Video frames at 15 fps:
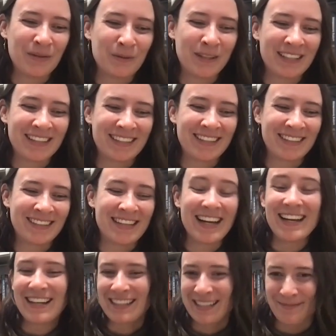was
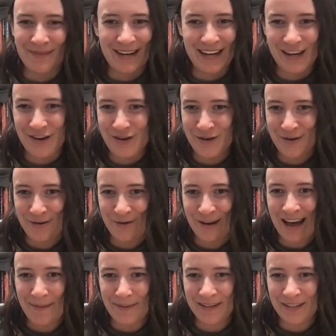dating somebody who
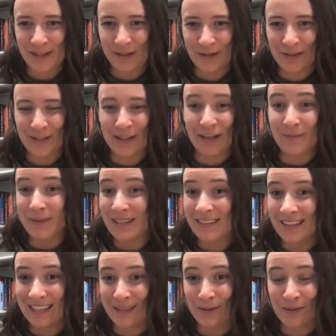happened to start a
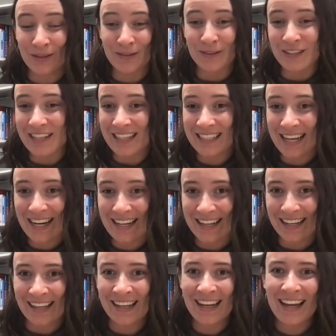business, which was really
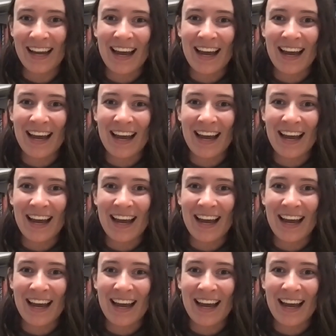exciting.